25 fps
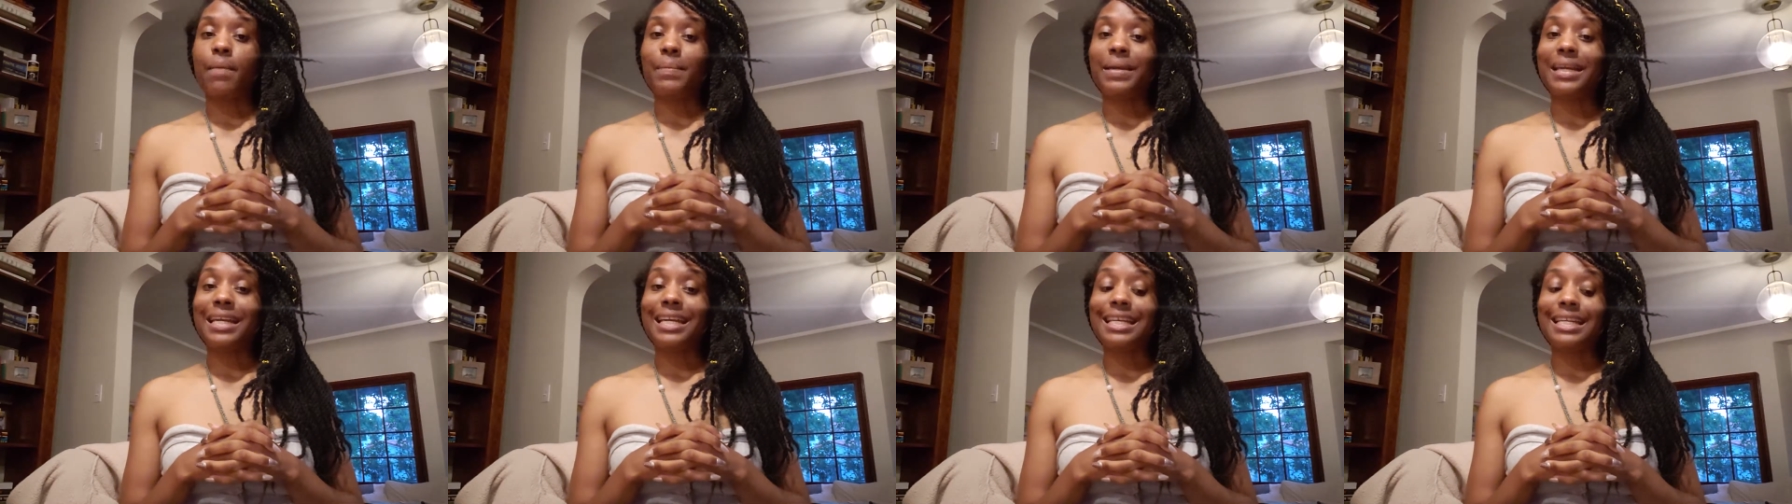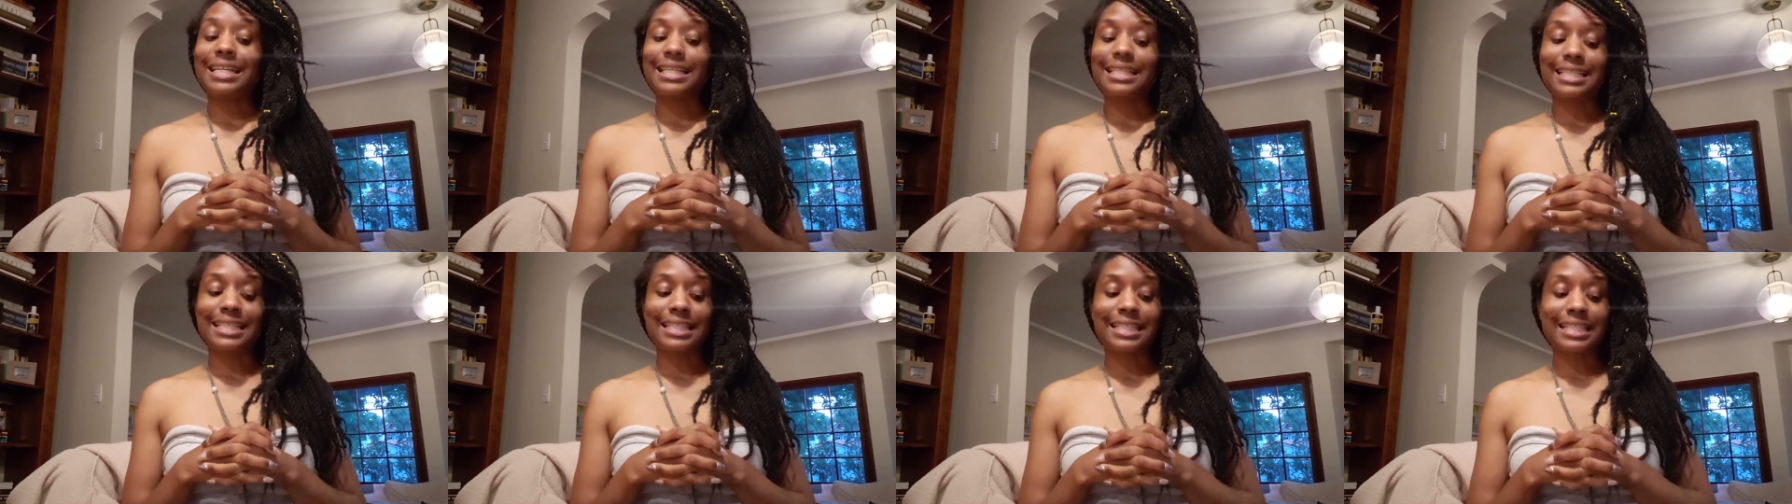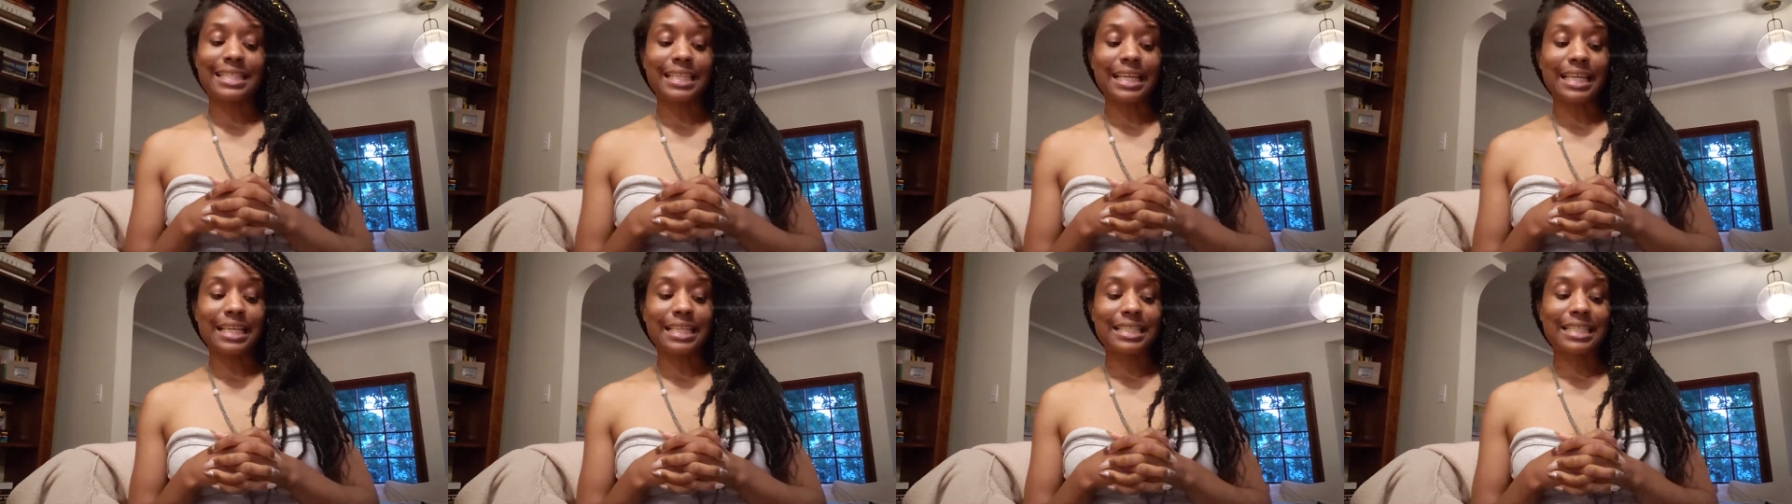
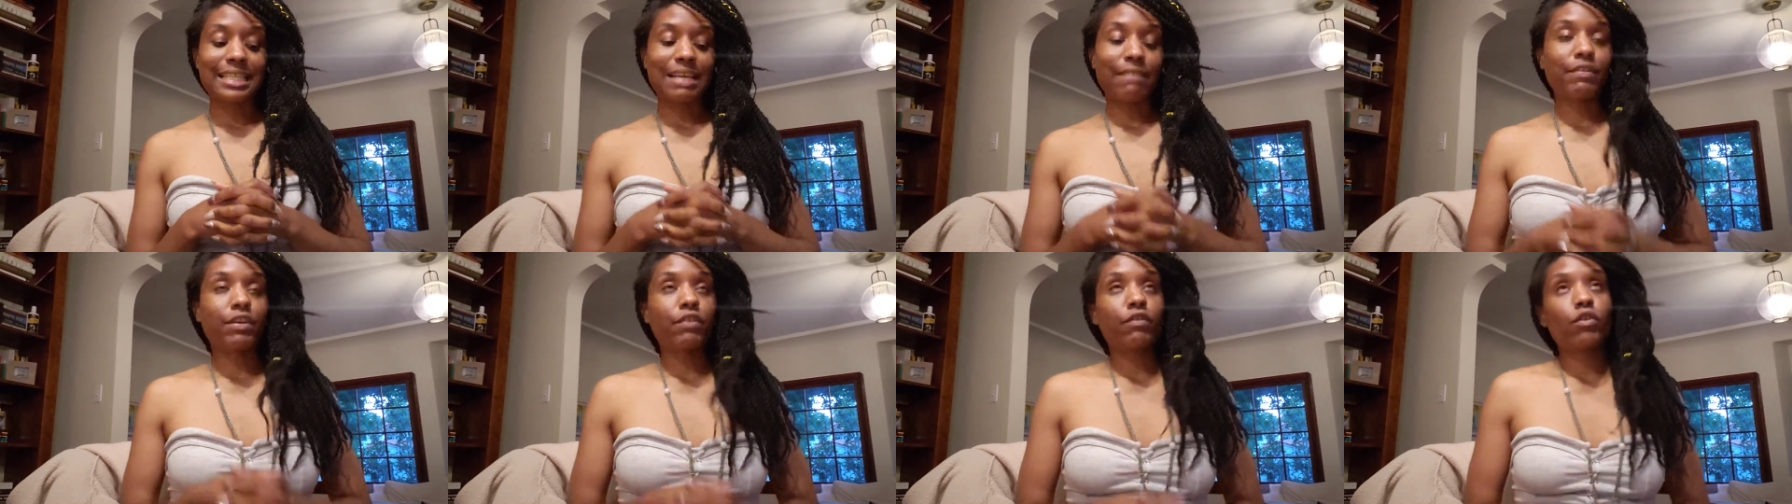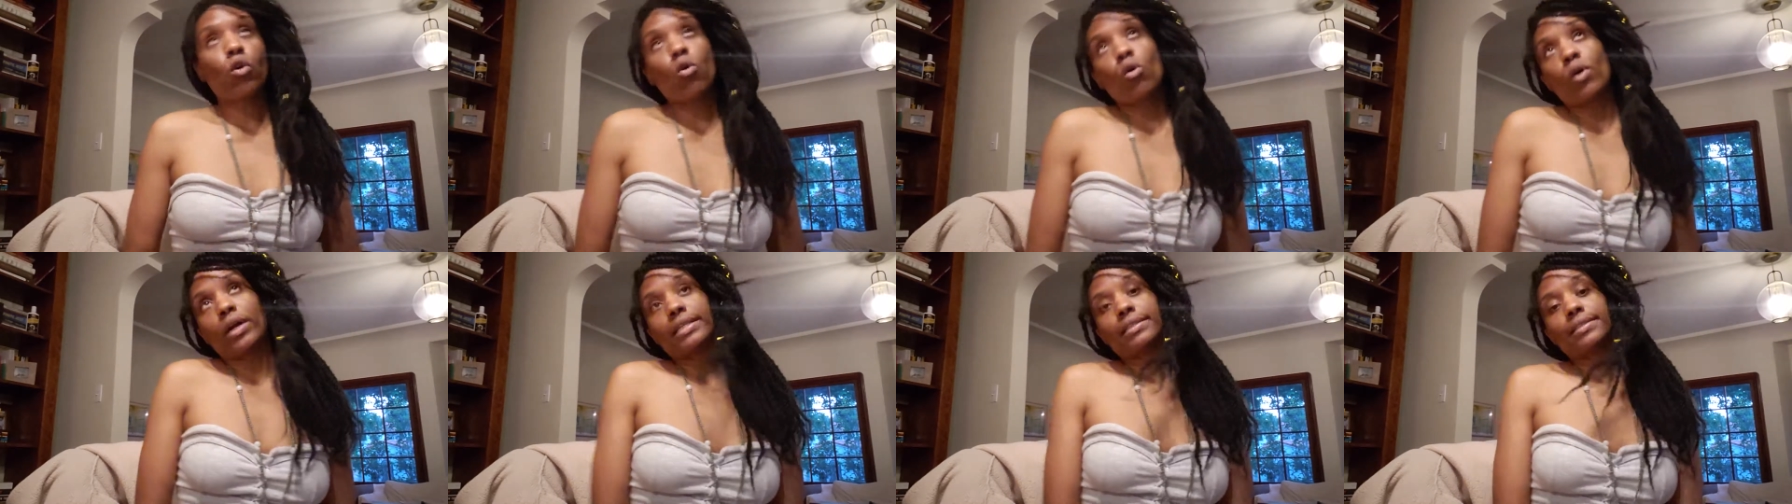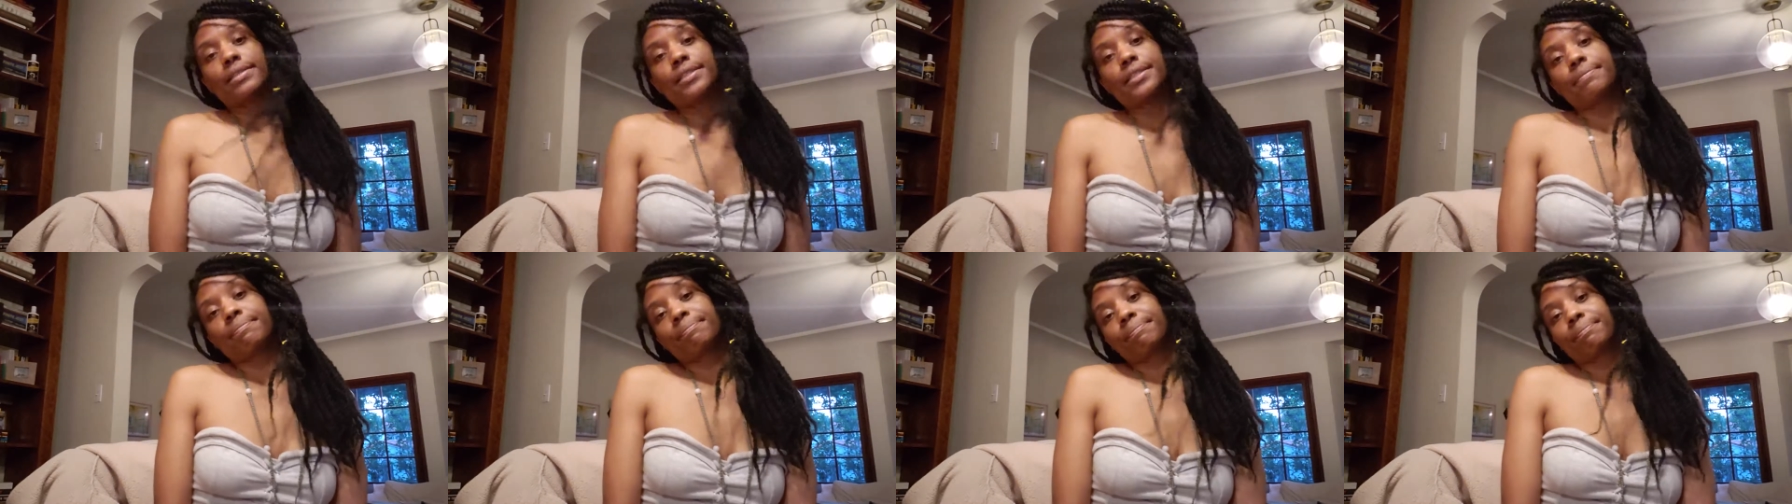is 7 of
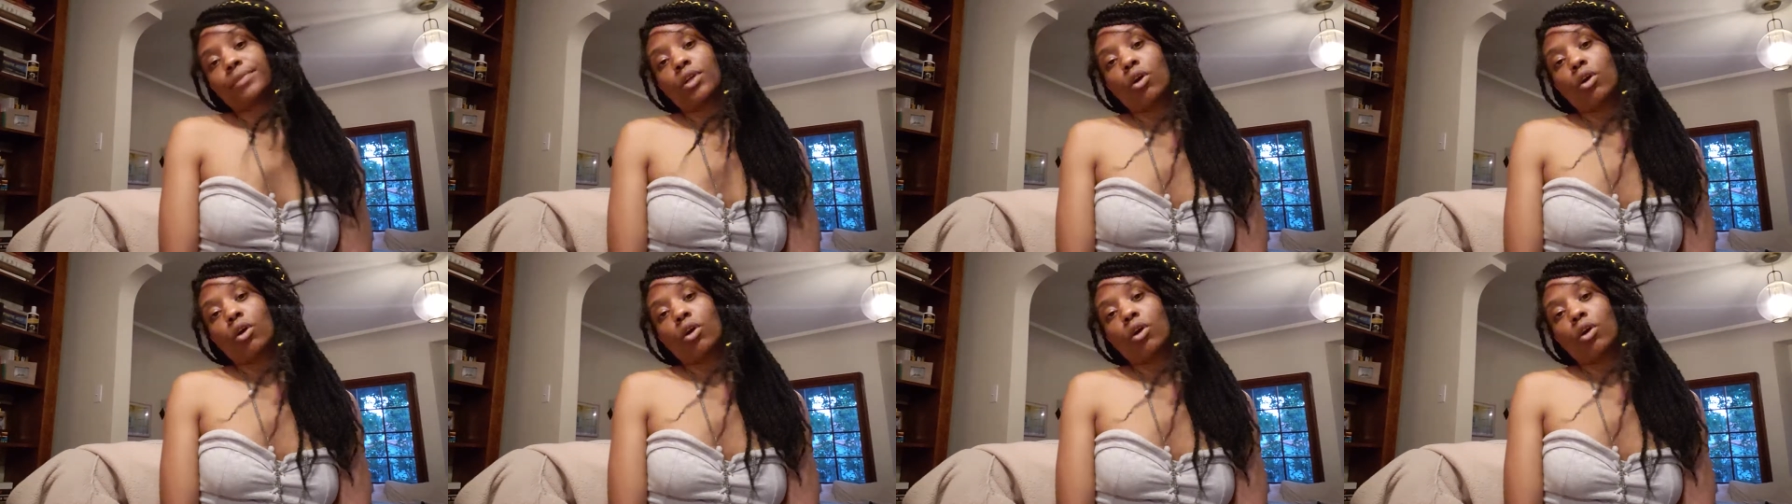Coins.